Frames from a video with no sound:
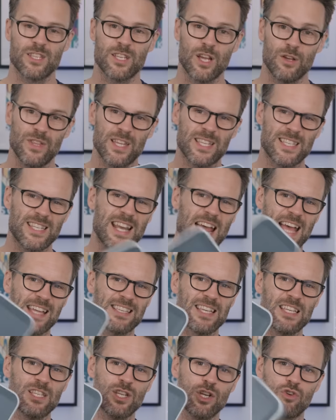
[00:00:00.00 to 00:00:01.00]
So this
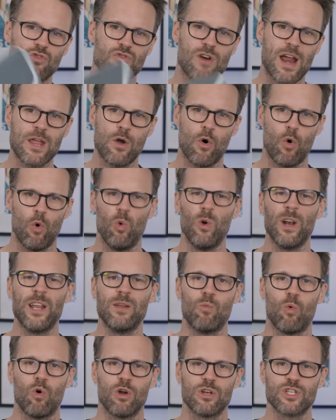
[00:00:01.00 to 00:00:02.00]
Nest is a great
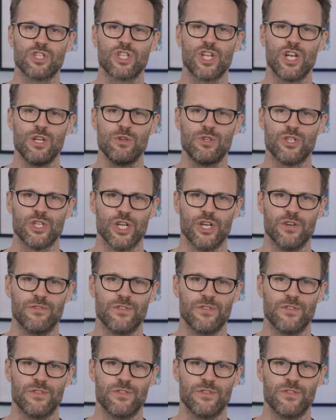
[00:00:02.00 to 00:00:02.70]
all-in-one solution